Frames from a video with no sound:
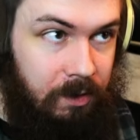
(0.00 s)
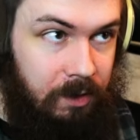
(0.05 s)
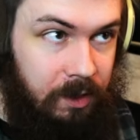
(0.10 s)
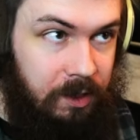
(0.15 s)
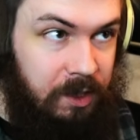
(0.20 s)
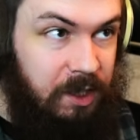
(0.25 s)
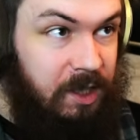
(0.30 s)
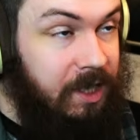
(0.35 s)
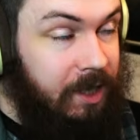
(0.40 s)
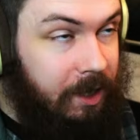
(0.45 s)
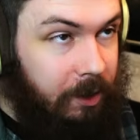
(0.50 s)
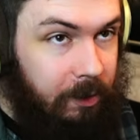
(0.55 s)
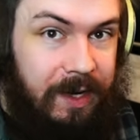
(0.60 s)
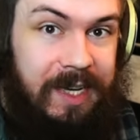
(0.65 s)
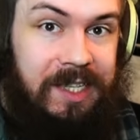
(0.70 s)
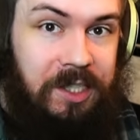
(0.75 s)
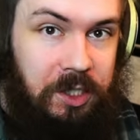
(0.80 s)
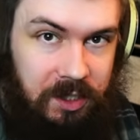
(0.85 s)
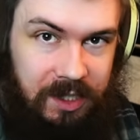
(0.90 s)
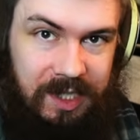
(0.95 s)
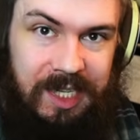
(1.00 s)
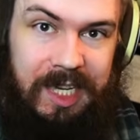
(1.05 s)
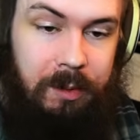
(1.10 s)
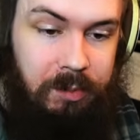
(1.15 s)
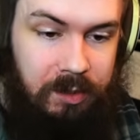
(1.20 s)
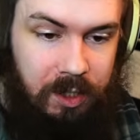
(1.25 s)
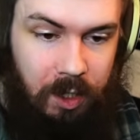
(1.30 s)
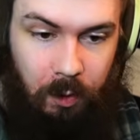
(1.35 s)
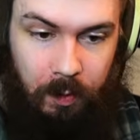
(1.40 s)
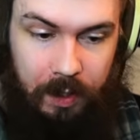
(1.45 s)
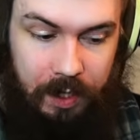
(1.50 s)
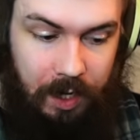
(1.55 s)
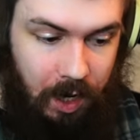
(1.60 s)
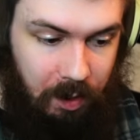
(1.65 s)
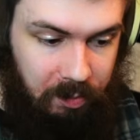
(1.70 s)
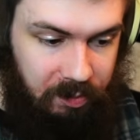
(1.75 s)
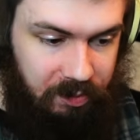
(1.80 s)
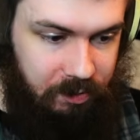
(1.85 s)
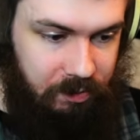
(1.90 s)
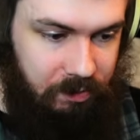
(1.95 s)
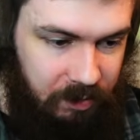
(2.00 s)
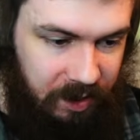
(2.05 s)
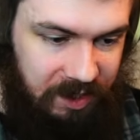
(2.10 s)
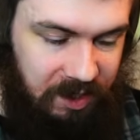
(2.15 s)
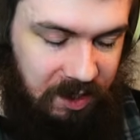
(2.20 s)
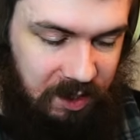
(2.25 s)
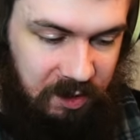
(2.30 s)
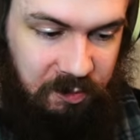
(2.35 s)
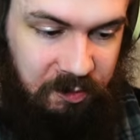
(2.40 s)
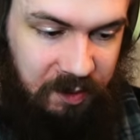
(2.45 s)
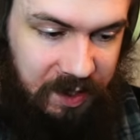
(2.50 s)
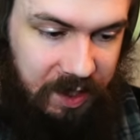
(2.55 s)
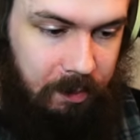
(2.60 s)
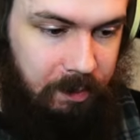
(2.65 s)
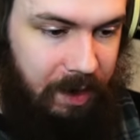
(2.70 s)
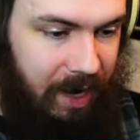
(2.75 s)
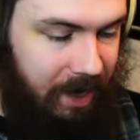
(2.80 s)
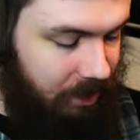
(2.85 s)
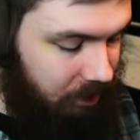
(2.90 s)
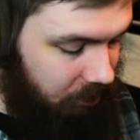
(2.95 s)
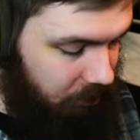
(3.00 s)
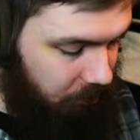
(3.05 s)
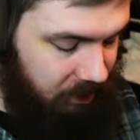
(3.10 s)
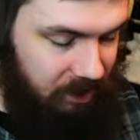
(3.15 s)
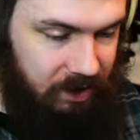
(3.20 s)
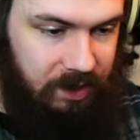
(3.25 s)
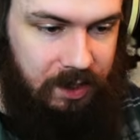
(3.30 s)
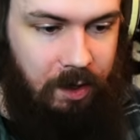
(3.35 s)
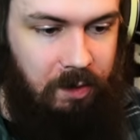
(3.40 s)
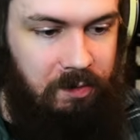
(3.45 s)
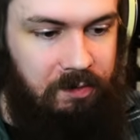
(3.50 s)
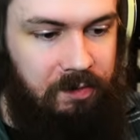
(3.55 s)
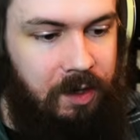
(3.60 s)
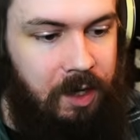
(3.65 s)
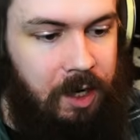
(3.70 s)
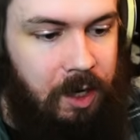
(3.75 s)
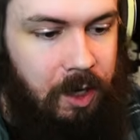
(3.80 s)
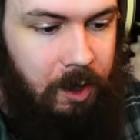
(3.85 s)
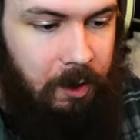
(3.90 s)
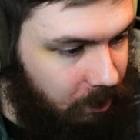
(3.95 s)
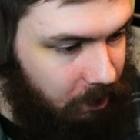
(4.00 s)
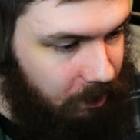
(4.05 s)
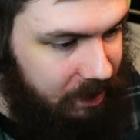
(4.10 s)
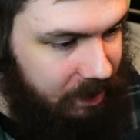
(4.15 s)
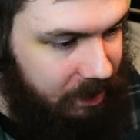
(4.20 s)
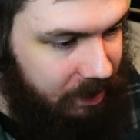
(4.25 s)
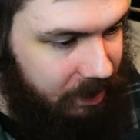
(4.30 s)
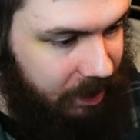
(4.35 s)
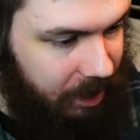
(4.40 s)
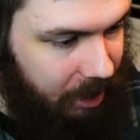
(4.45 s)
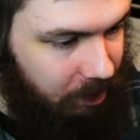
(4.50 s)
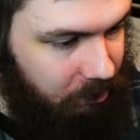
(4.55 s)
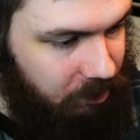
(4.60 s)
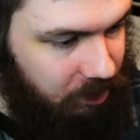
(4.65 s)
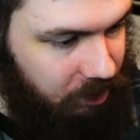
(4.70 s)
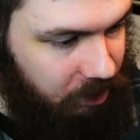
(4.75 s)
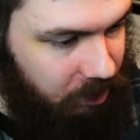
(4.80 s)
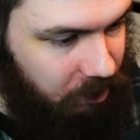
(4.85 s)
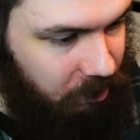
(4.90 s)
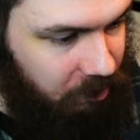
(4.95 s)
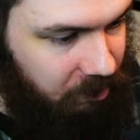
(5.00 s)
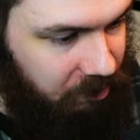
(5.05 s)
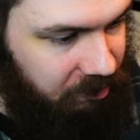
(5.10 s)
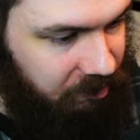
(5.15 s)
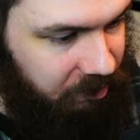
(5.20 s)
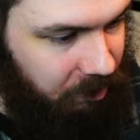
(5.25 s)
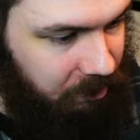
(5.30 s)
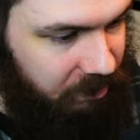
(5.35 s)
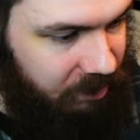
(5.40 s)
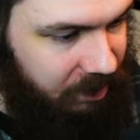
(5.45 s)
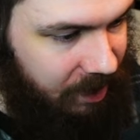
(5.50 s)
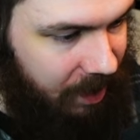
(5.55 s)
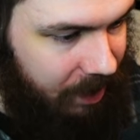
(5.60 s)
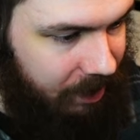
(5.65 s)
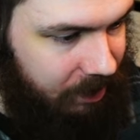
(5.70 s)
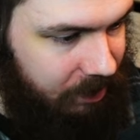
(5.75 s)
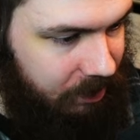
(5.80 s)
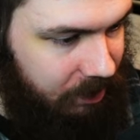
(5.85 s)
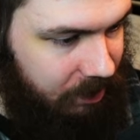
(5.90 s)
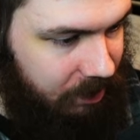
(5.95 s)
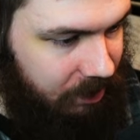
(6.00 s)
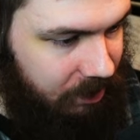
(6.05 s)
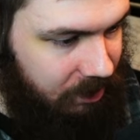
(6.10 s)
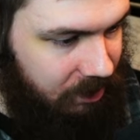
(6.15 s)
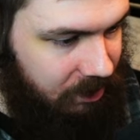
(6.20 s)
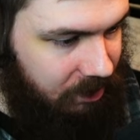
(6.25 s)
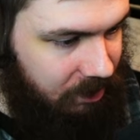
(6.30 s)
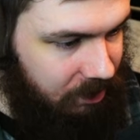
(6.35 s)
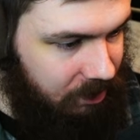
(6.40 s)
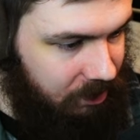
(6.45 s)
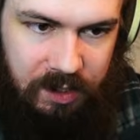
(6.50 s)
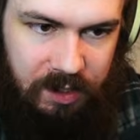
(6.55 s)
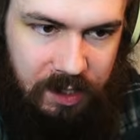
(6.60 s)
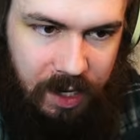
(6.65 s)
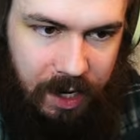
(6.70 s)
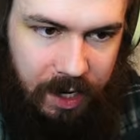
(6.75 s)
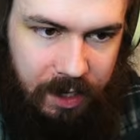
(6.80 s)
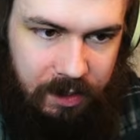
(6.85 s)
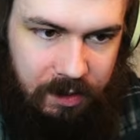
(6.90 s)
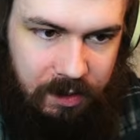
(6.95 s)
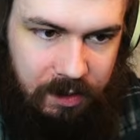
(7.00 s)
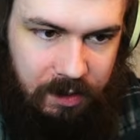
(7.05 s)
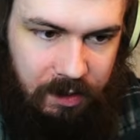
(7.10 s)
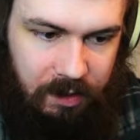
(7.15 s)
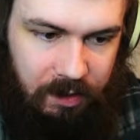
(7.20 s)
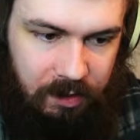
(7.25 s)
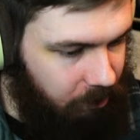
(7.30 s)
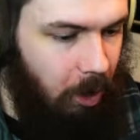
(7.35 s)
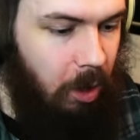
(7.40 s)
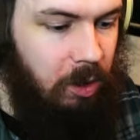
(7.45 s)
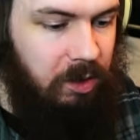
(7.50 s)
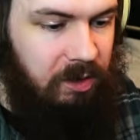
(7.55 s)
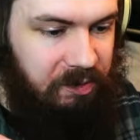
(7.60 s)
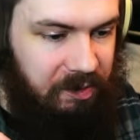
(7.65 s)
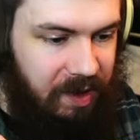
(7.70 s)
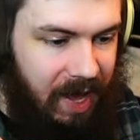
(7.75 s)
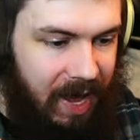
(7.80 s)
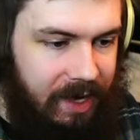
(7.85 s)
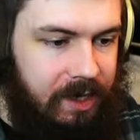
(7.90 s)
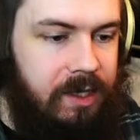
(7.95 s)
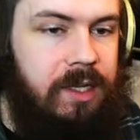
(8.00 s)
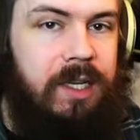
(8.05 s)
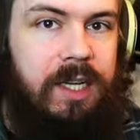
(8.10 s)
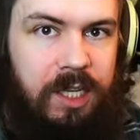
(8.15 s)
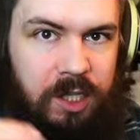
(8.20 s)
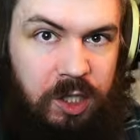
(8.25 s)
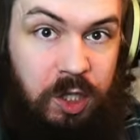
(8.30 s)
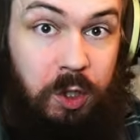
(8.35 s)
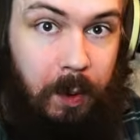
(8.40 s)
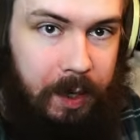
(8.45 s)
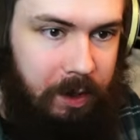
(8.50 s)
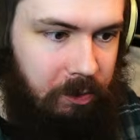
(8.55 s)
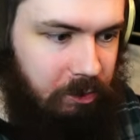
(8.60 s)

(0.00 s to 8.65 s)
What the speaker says: And you can hear it just keeps going up because it's feeding back into itself. What we can now do from that is send all of that into a